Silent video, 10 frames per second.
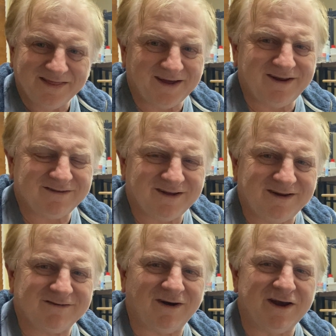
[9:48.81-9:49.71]
these
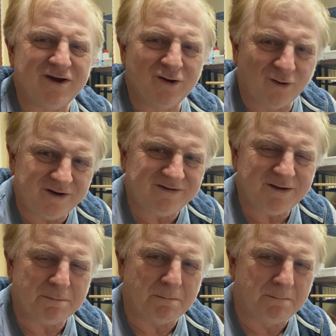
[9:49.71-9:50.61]
things are a
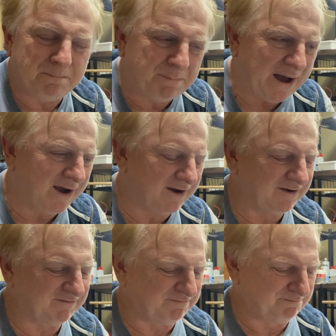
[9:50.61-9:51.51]
noisy bucket
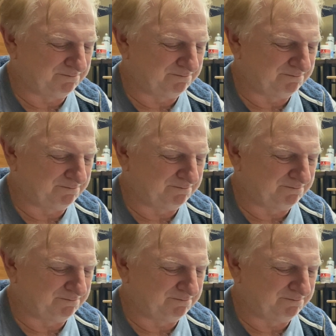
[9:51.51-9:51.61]
of